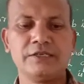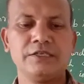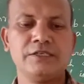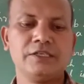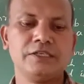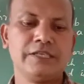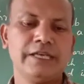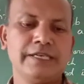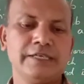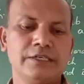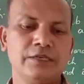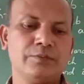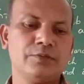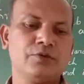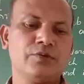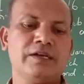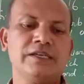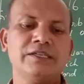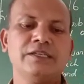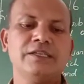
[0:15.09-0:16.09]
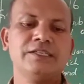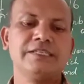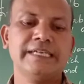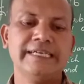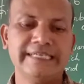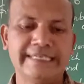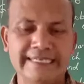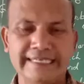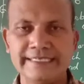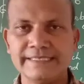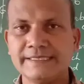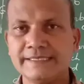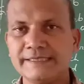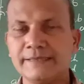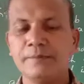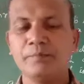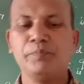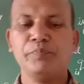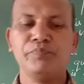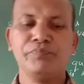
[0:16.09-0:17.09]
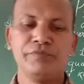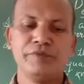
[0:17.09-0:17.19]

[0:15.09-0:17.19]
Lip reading: just like number 1, the sentence,